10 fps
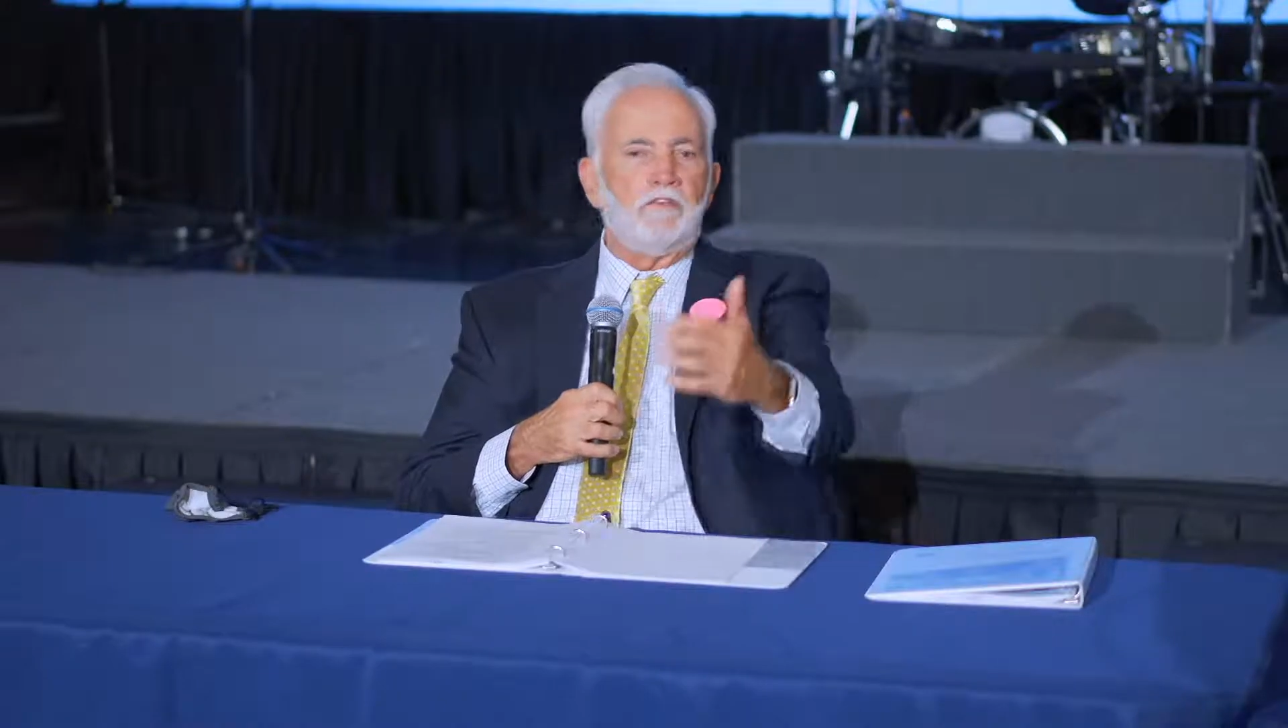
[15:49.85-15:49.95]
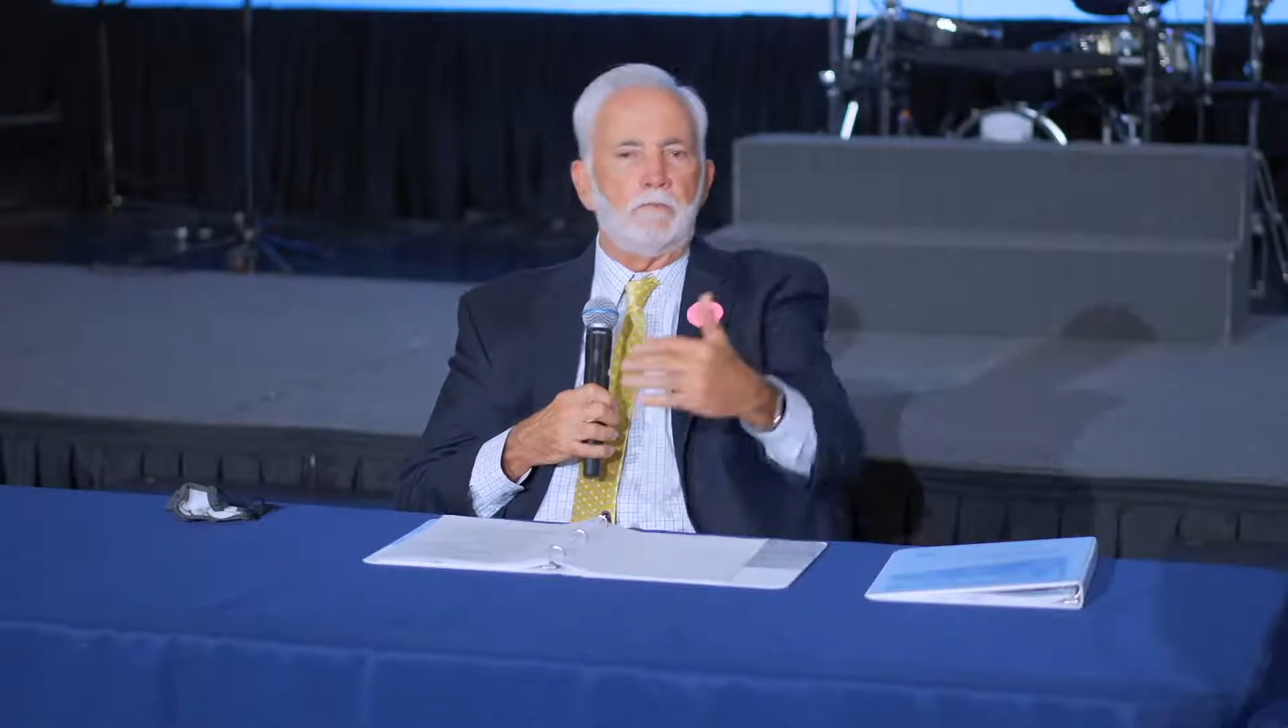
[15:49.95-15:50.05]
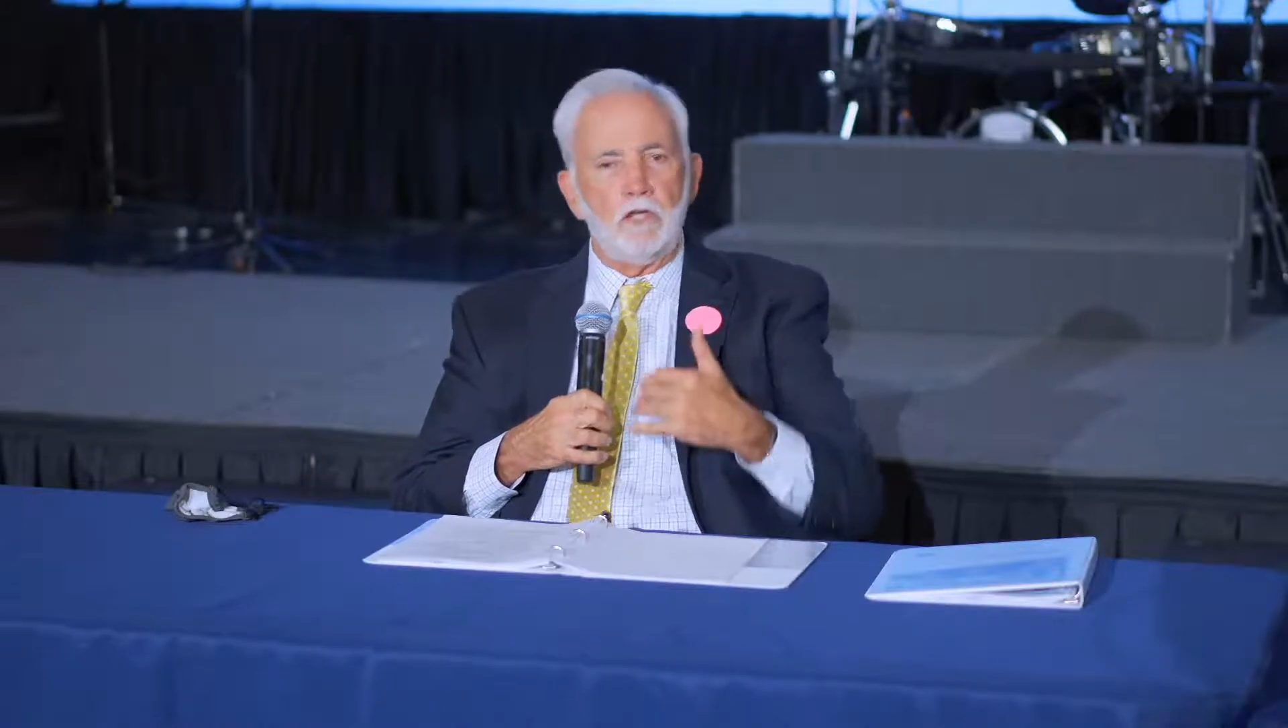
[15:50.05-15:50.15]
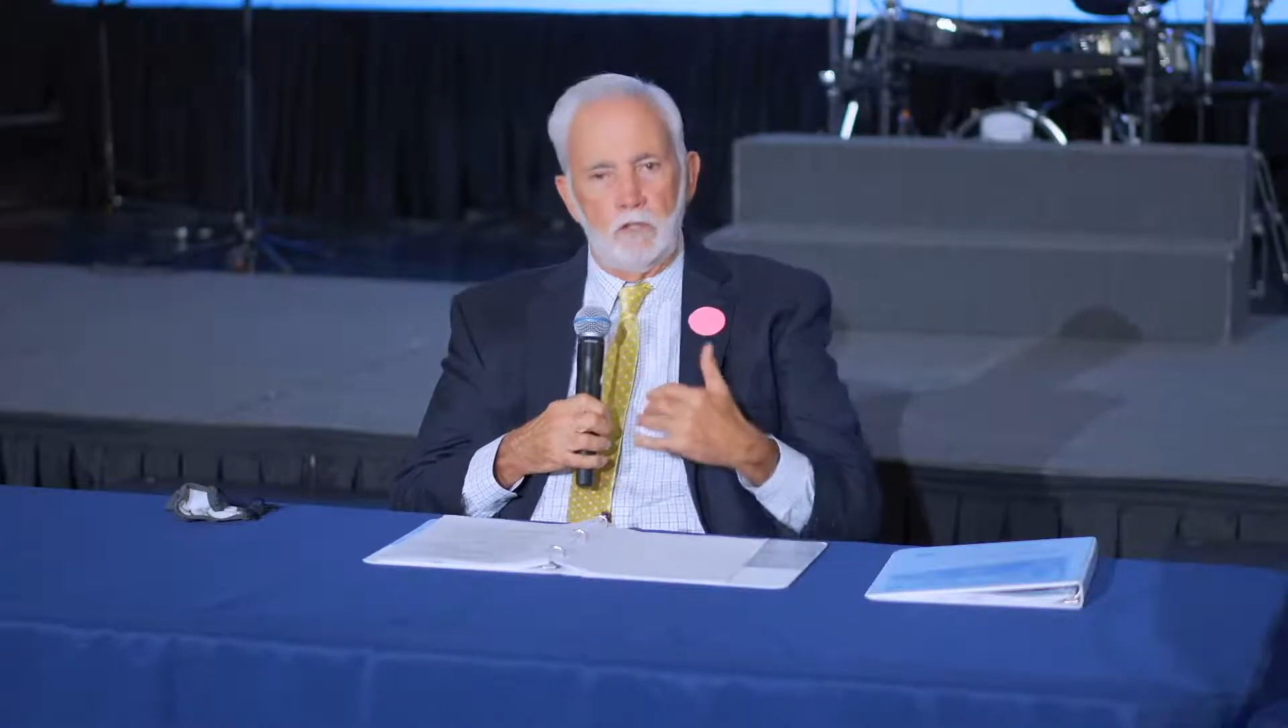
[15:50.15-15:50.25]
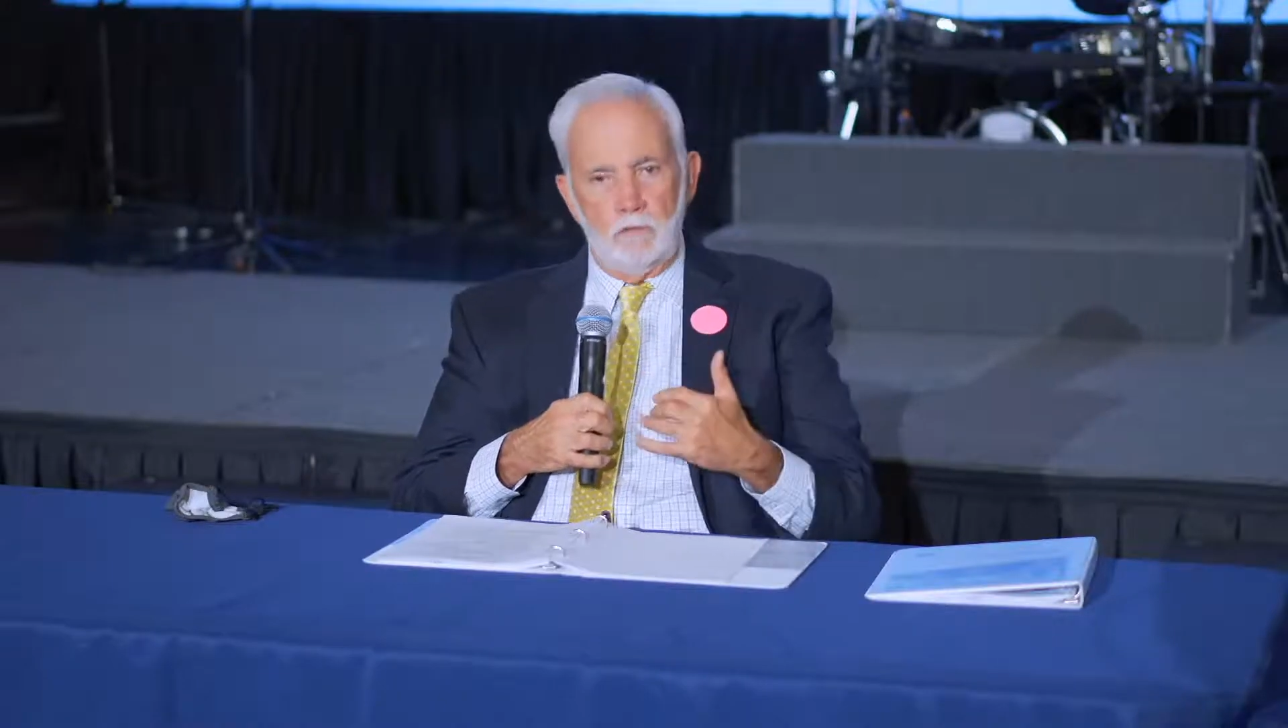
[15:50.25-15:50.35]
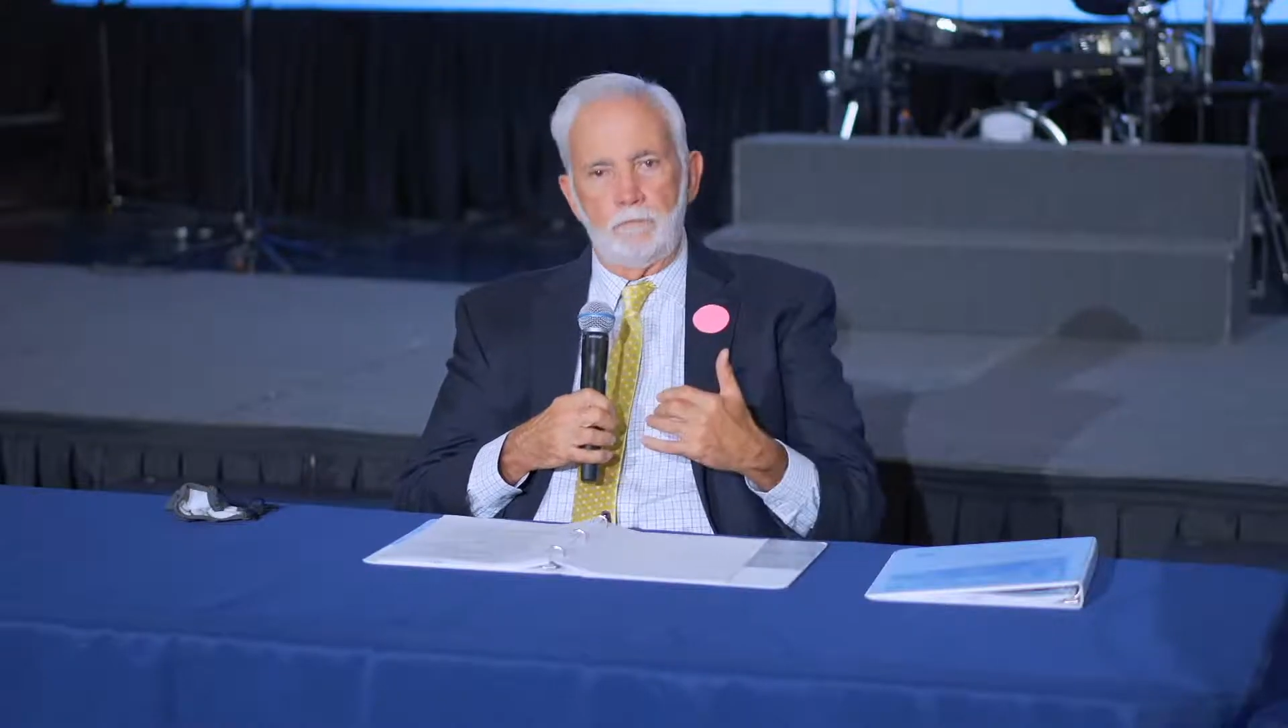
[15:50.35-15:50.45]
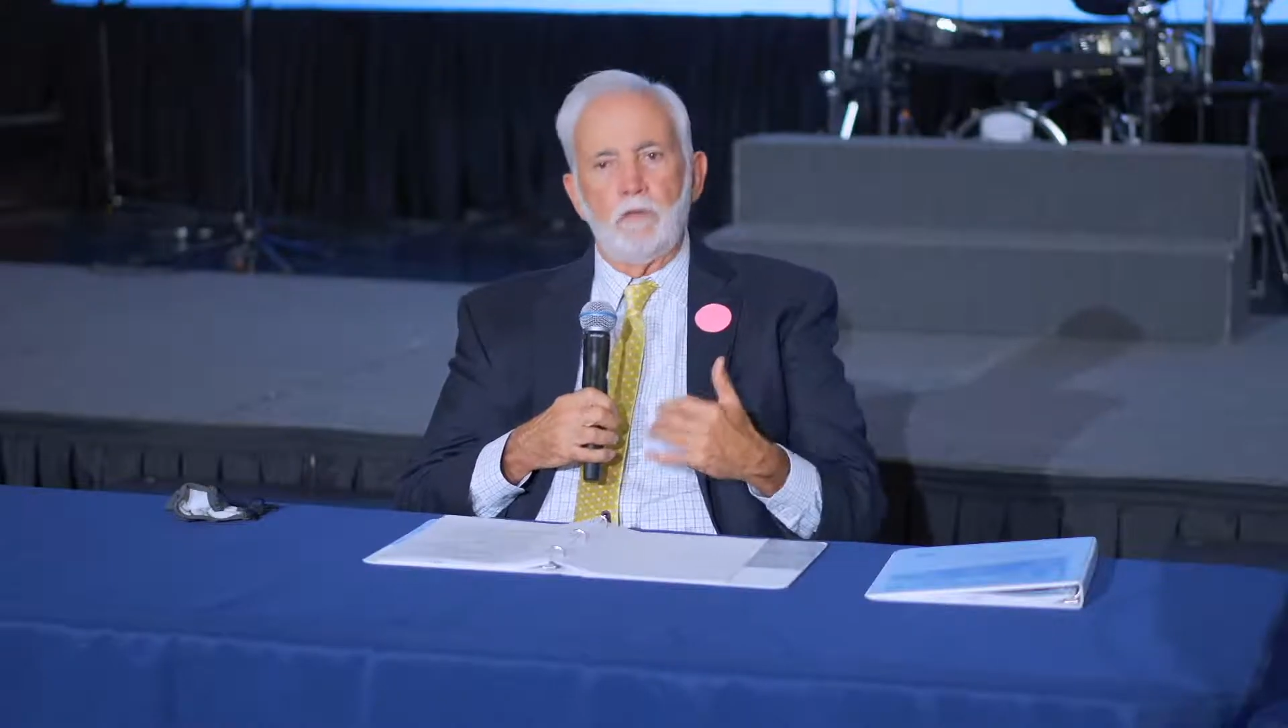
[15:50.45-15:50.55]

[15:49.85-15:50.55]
from you.